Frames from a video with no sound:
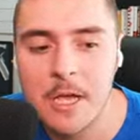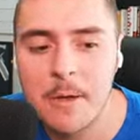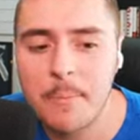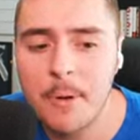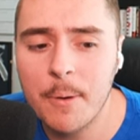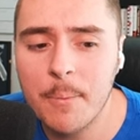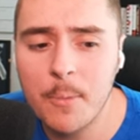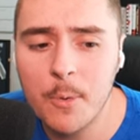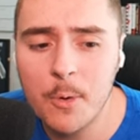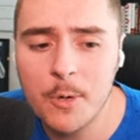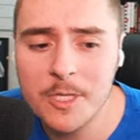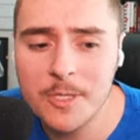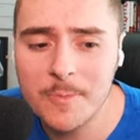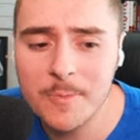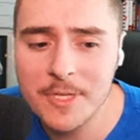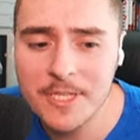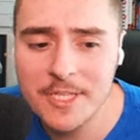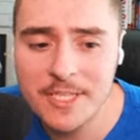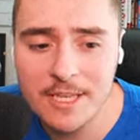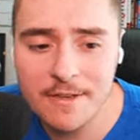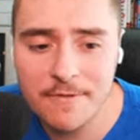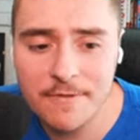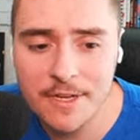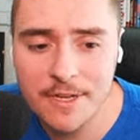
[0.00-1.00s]
but more
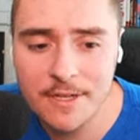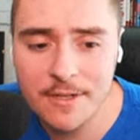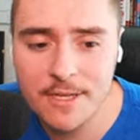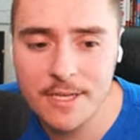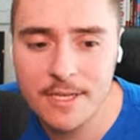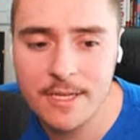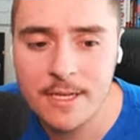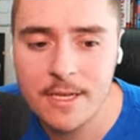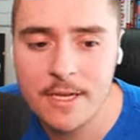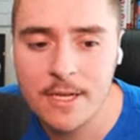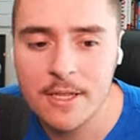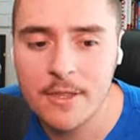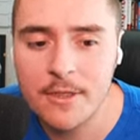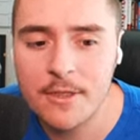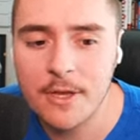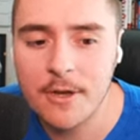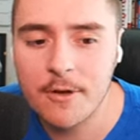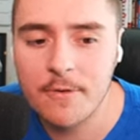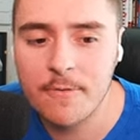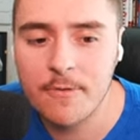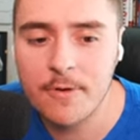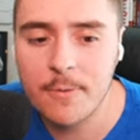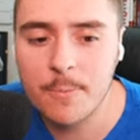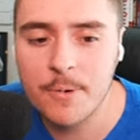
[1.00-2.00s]
specifically,
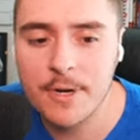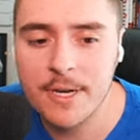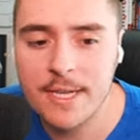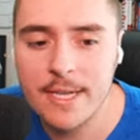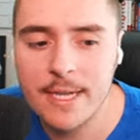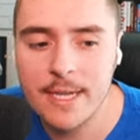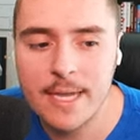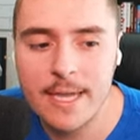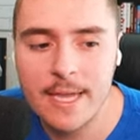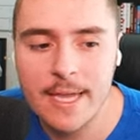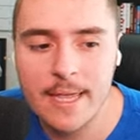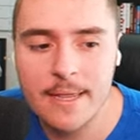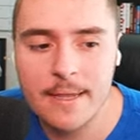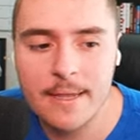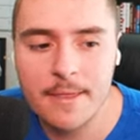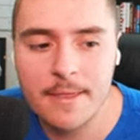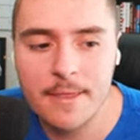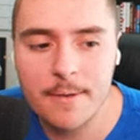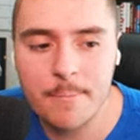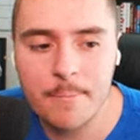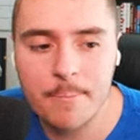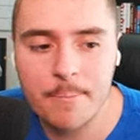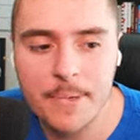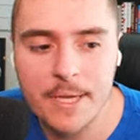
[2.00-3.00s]
known for bringing in
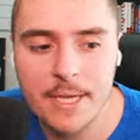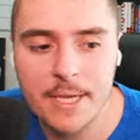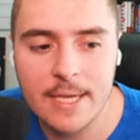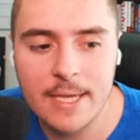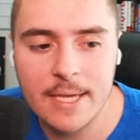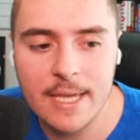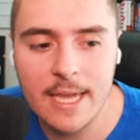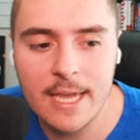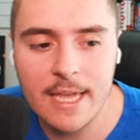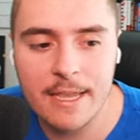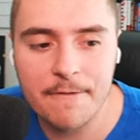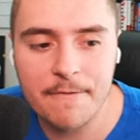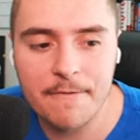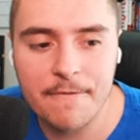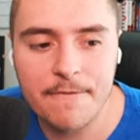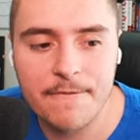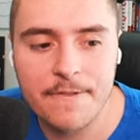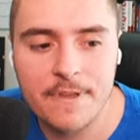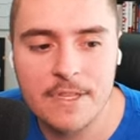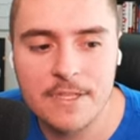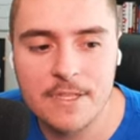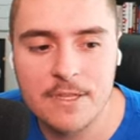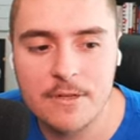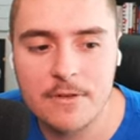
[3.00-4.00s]
the big and
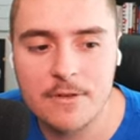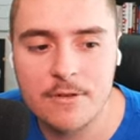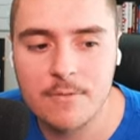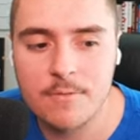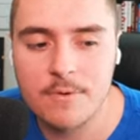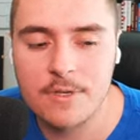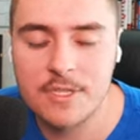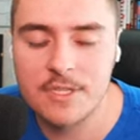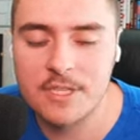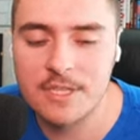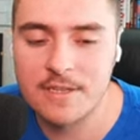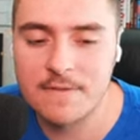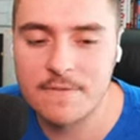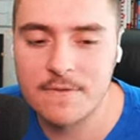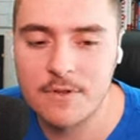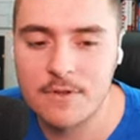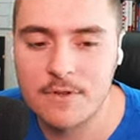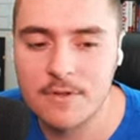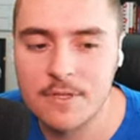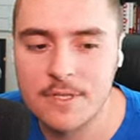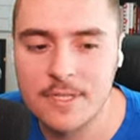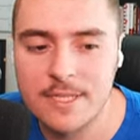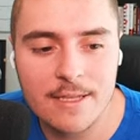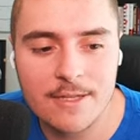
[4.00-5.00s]
physical
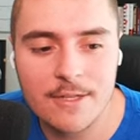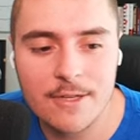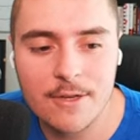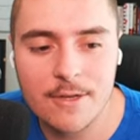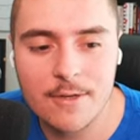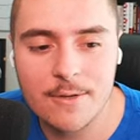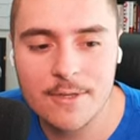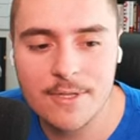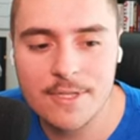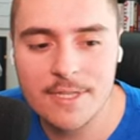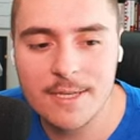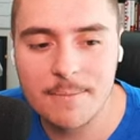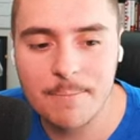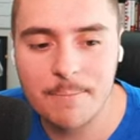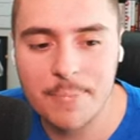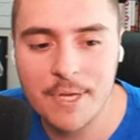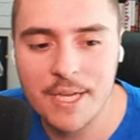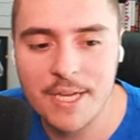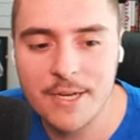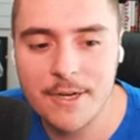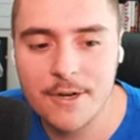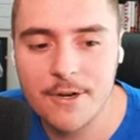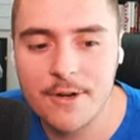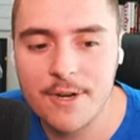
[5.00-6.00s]
receivers. And so you'll see
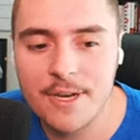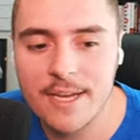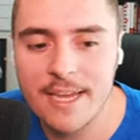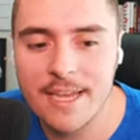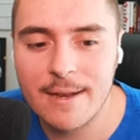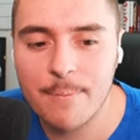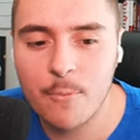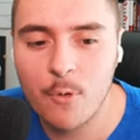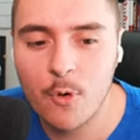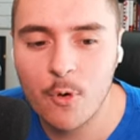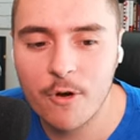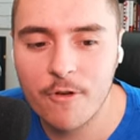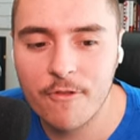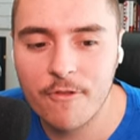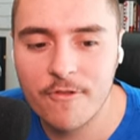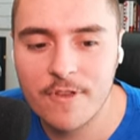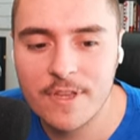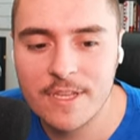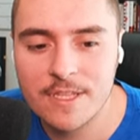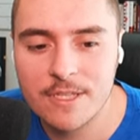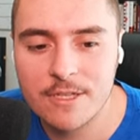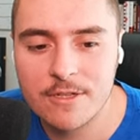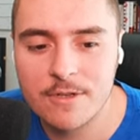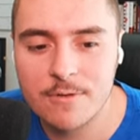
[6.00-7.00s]
bigger and more
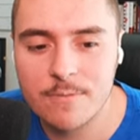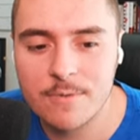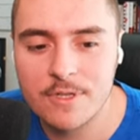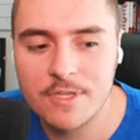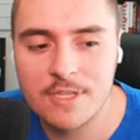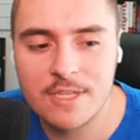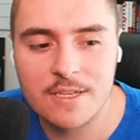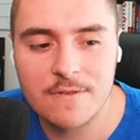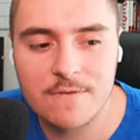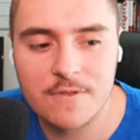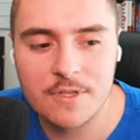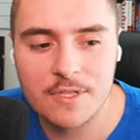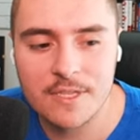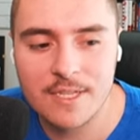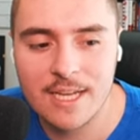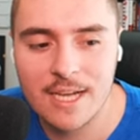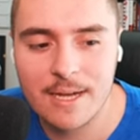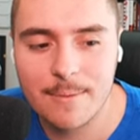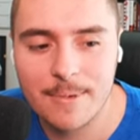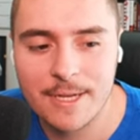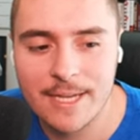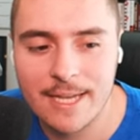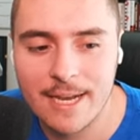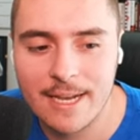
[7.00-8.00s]
physical receivers
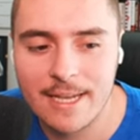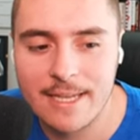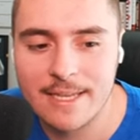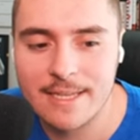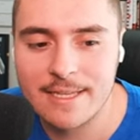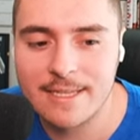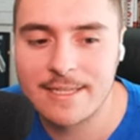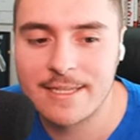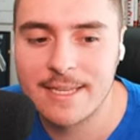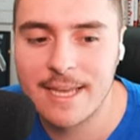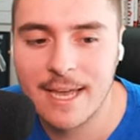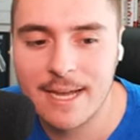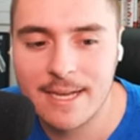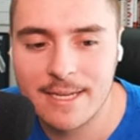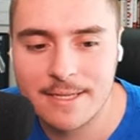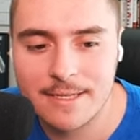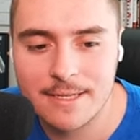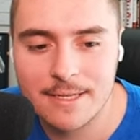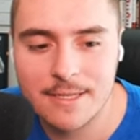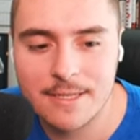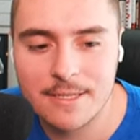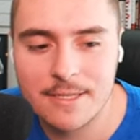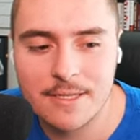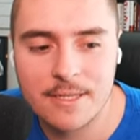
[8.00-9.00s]
coming out of East
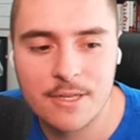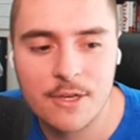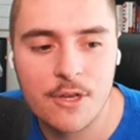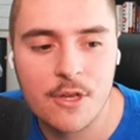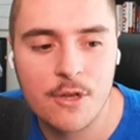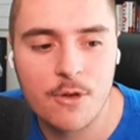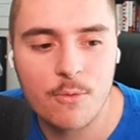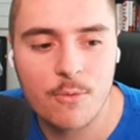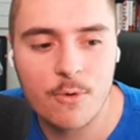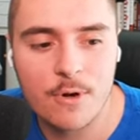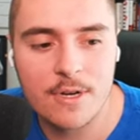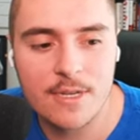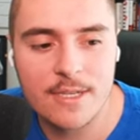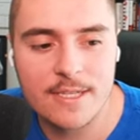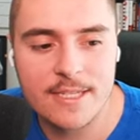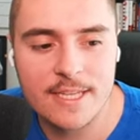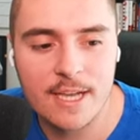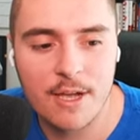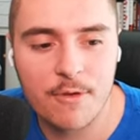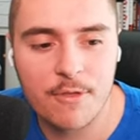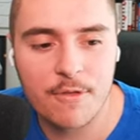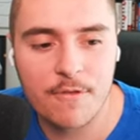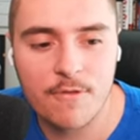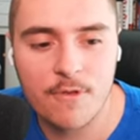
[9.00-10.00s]
Texas, whereas
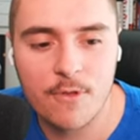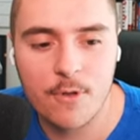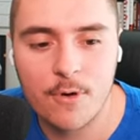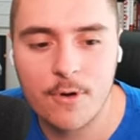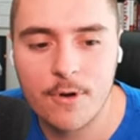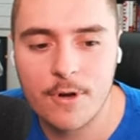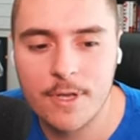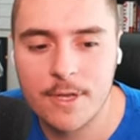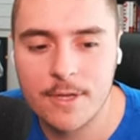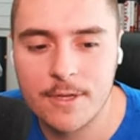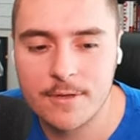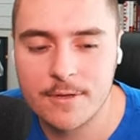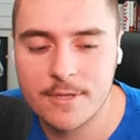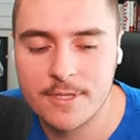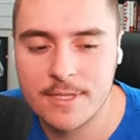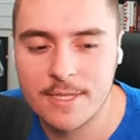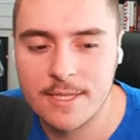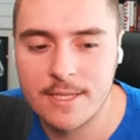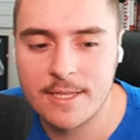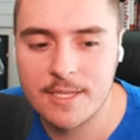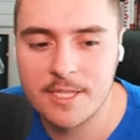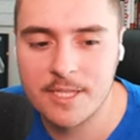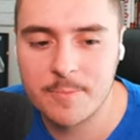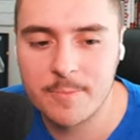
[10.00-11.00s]
South Florida, you'll
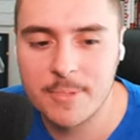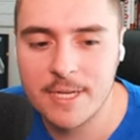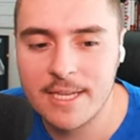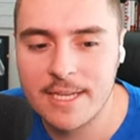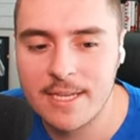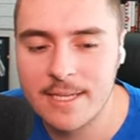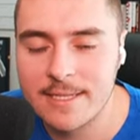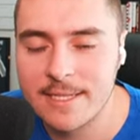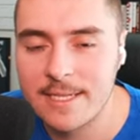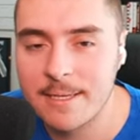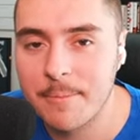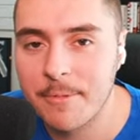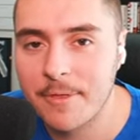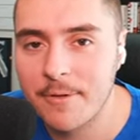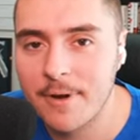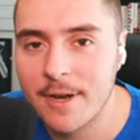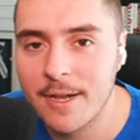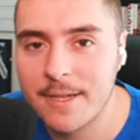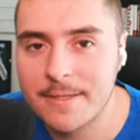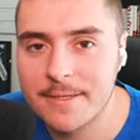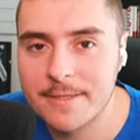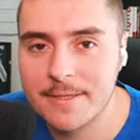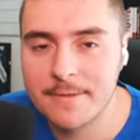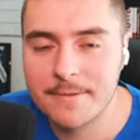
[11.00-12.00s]
see the speedy deep
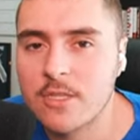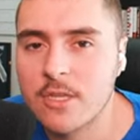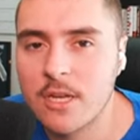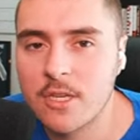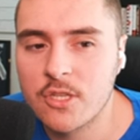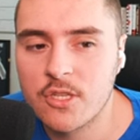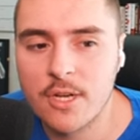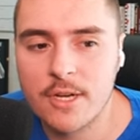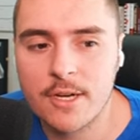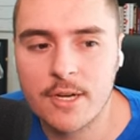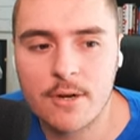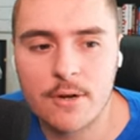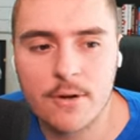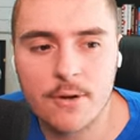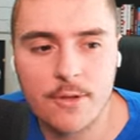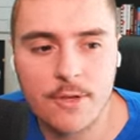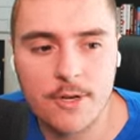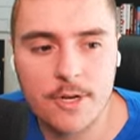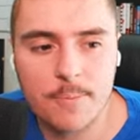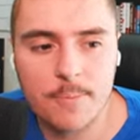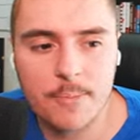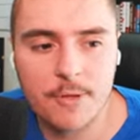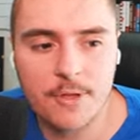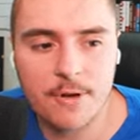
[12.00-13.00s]
threats. Touched on it
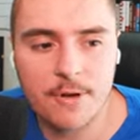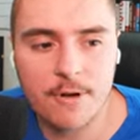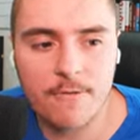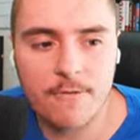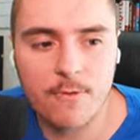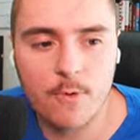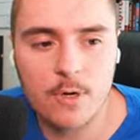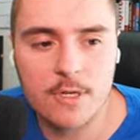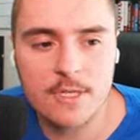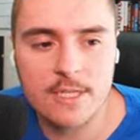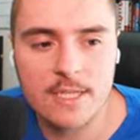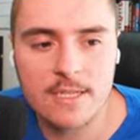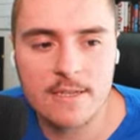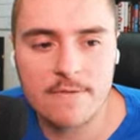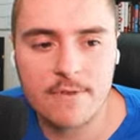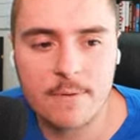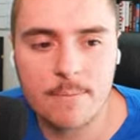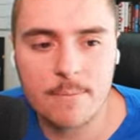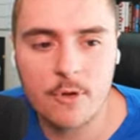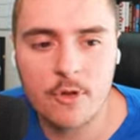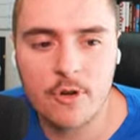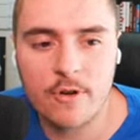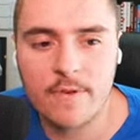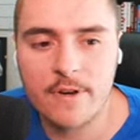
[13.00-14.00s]
earlier, but there are 14
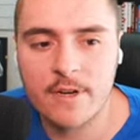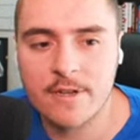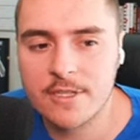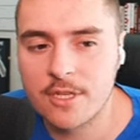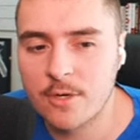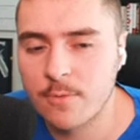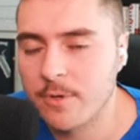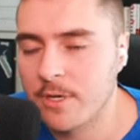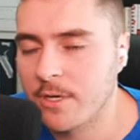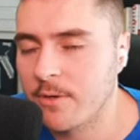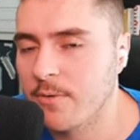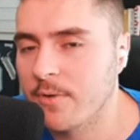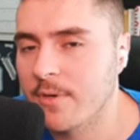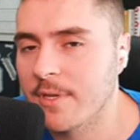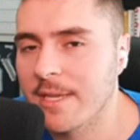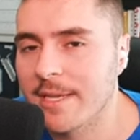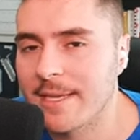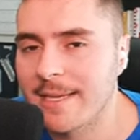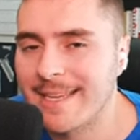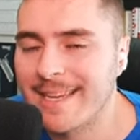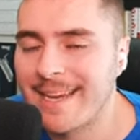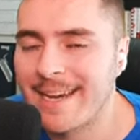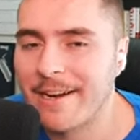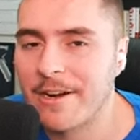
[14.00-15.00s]
different motivators a recruit
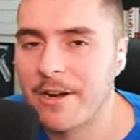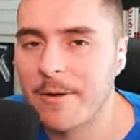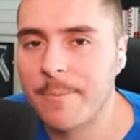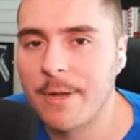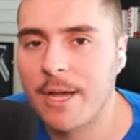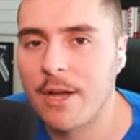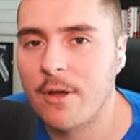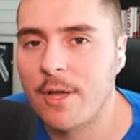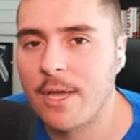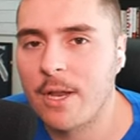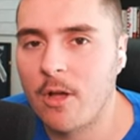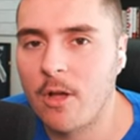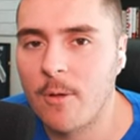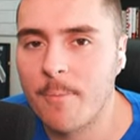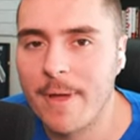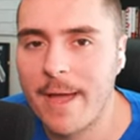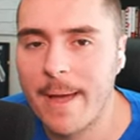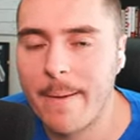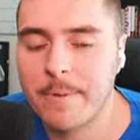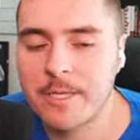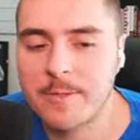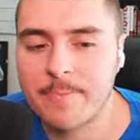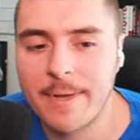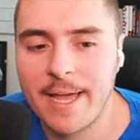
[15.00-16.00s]
can care about. It all
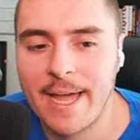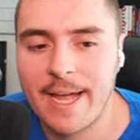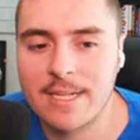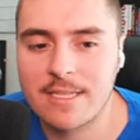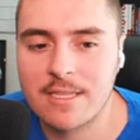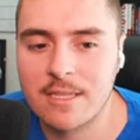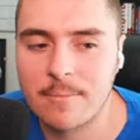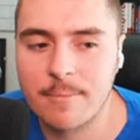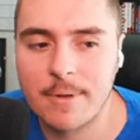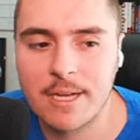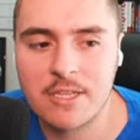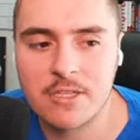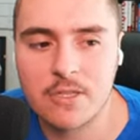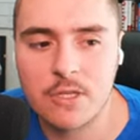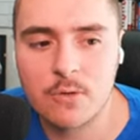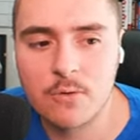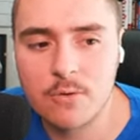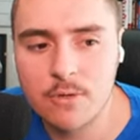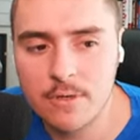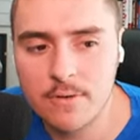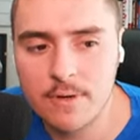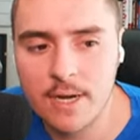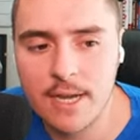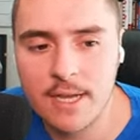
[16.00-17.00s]
maps back to the my
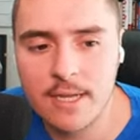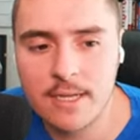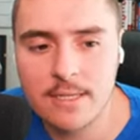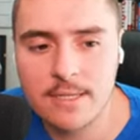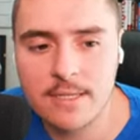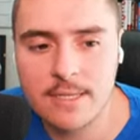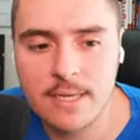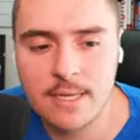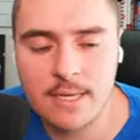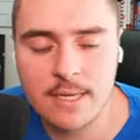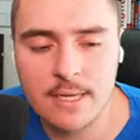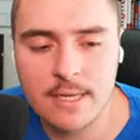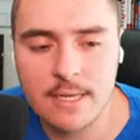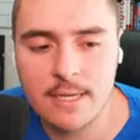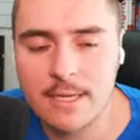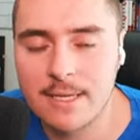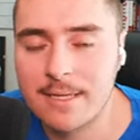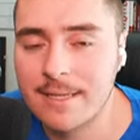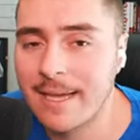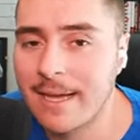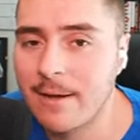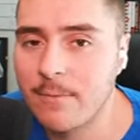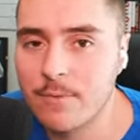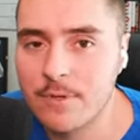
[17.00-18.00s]
school grades,
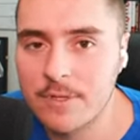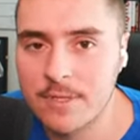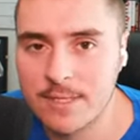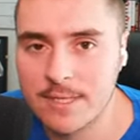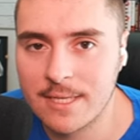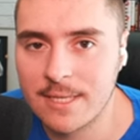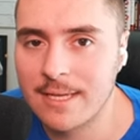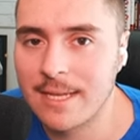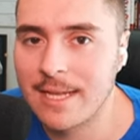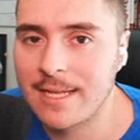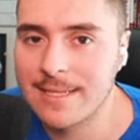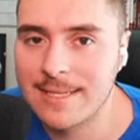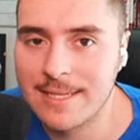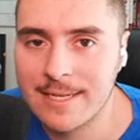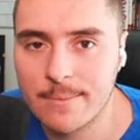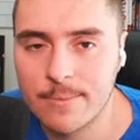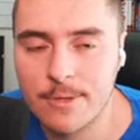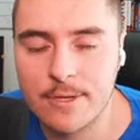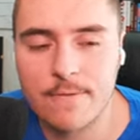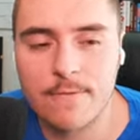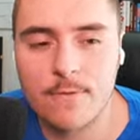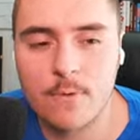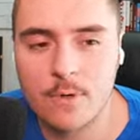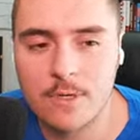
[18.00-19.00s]
and that was in
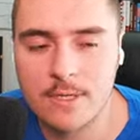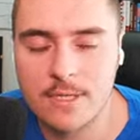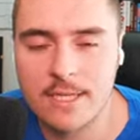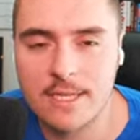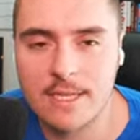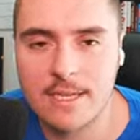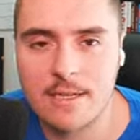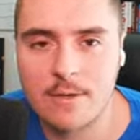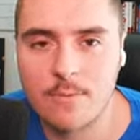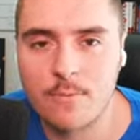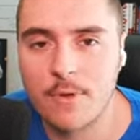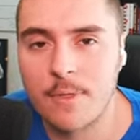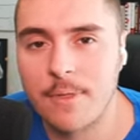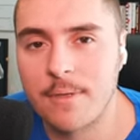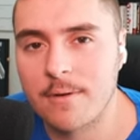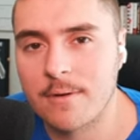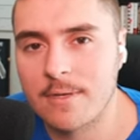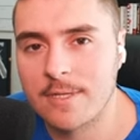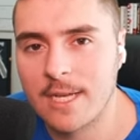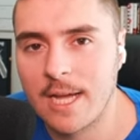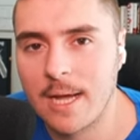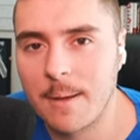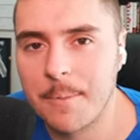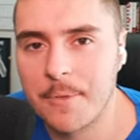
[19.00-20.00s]
NCAA 14 with their
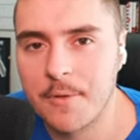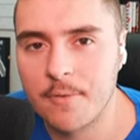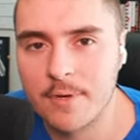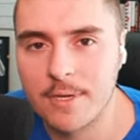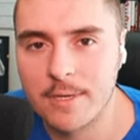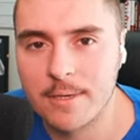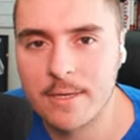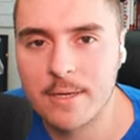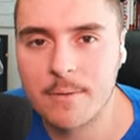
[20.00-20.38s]
top three